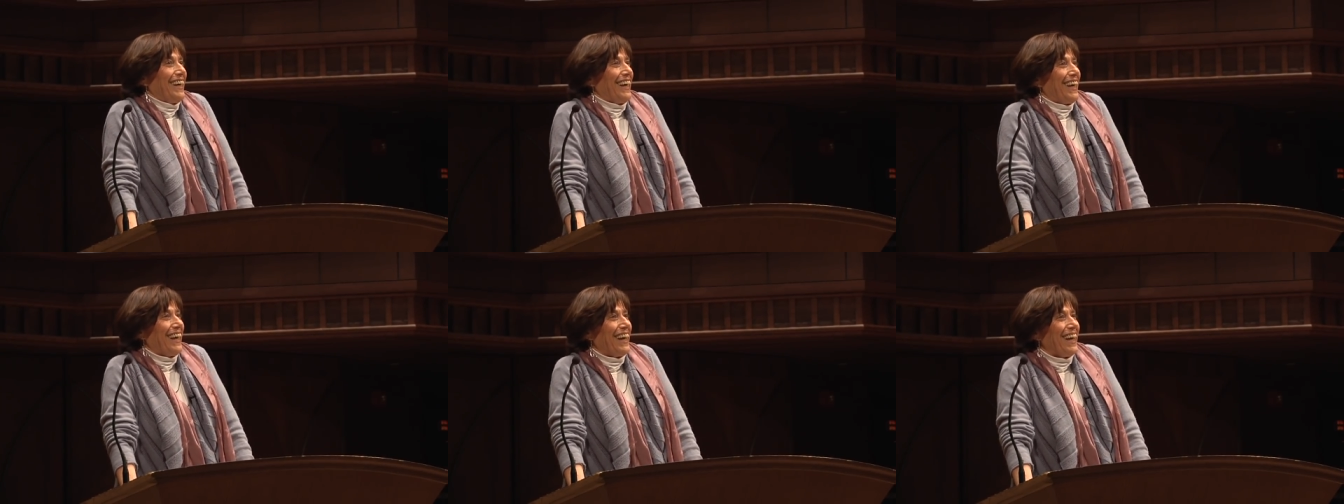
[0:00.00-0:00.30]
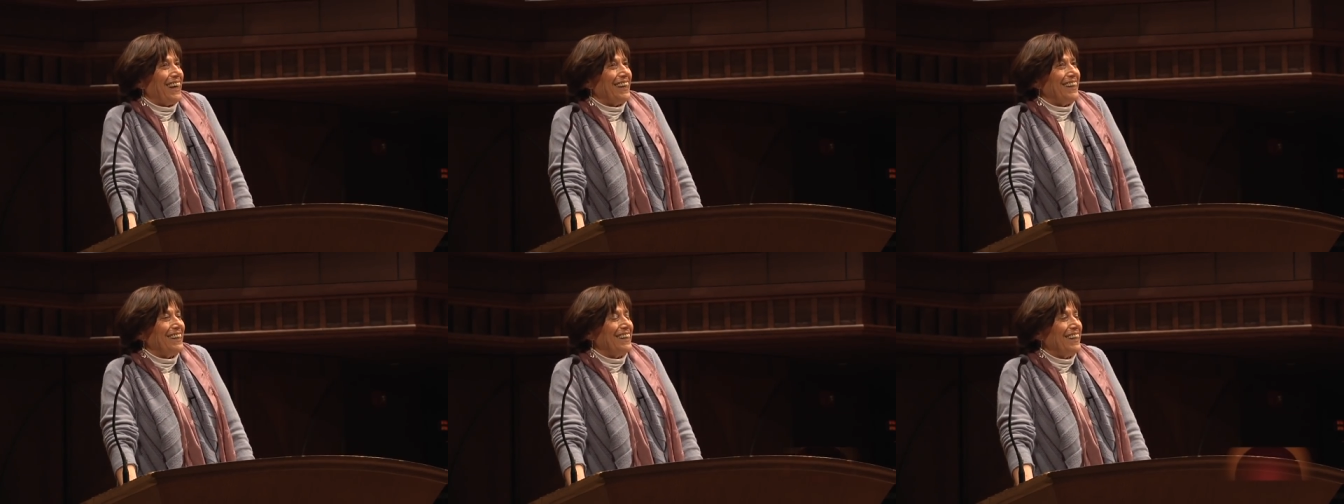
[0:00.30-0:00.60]

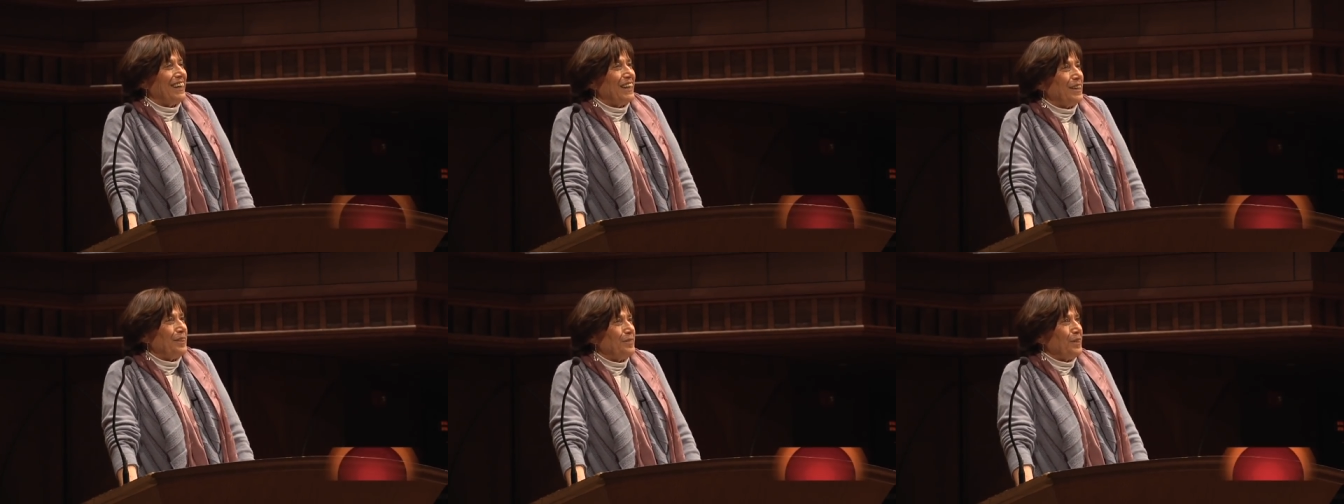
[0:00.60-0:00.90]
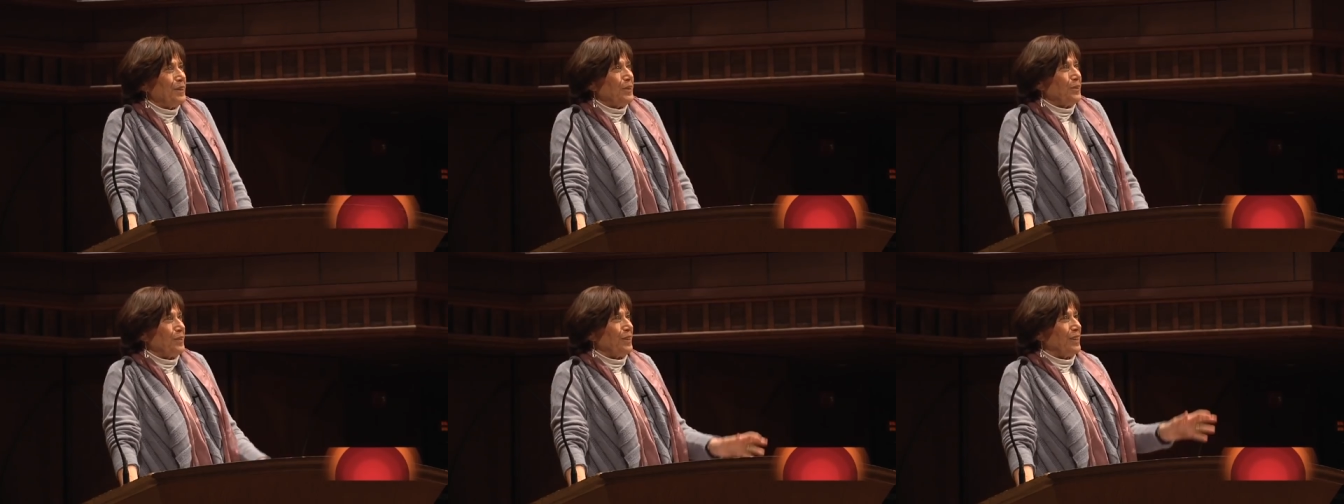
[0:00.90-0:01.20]
And, uh,
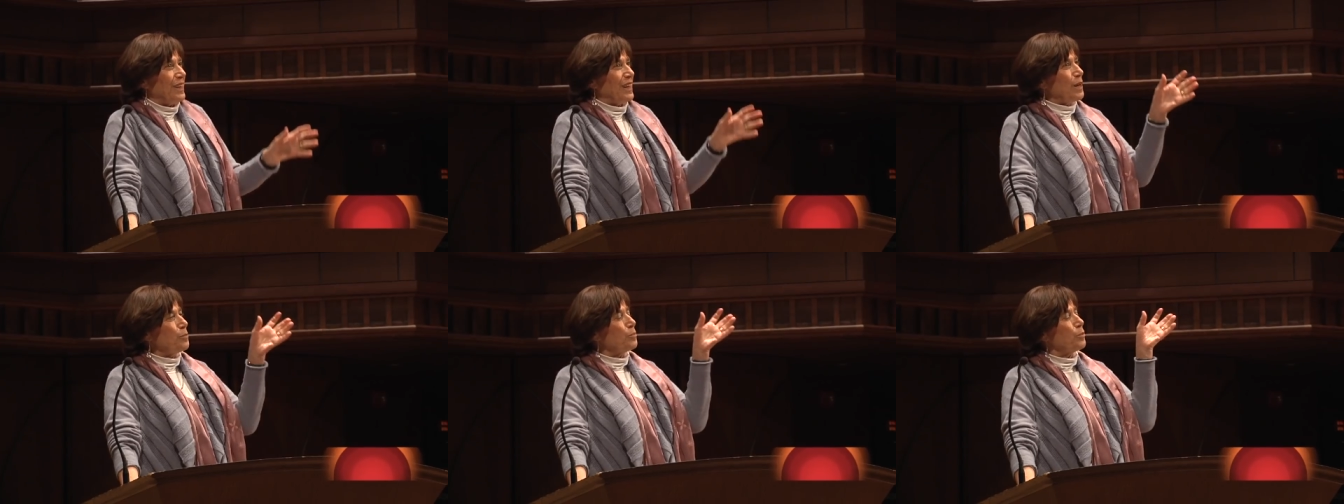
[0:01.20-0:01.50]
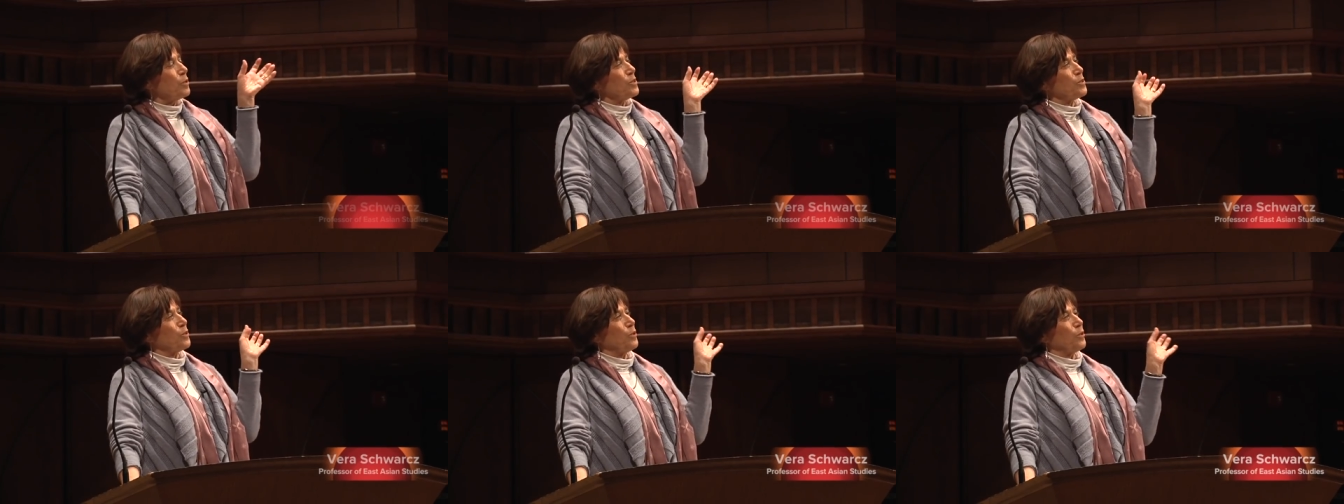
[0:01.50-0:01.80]
you know, in
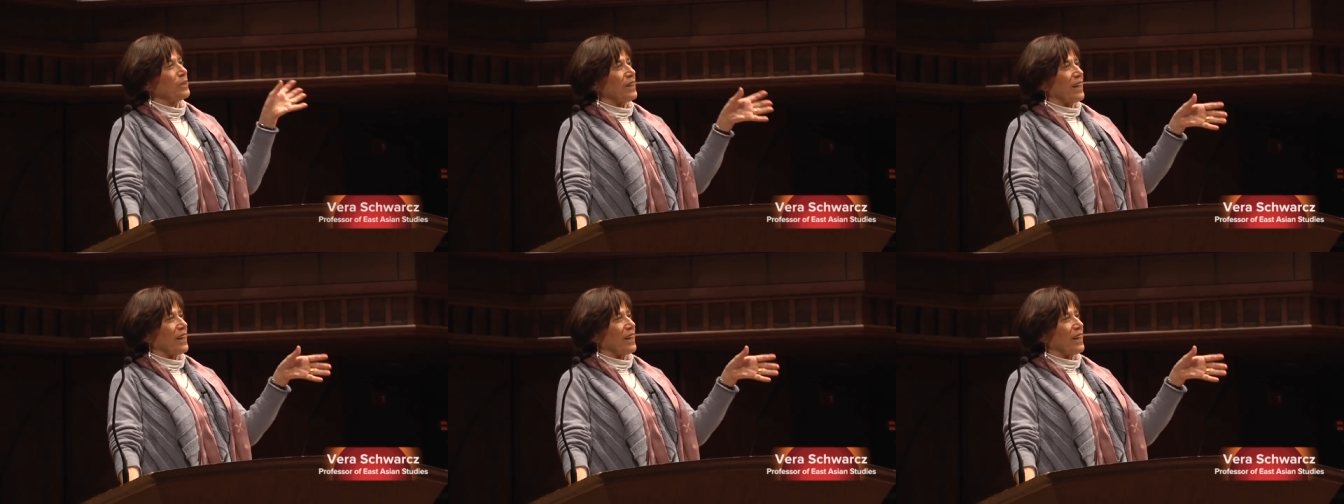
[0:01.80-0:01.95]
Hebrew it's called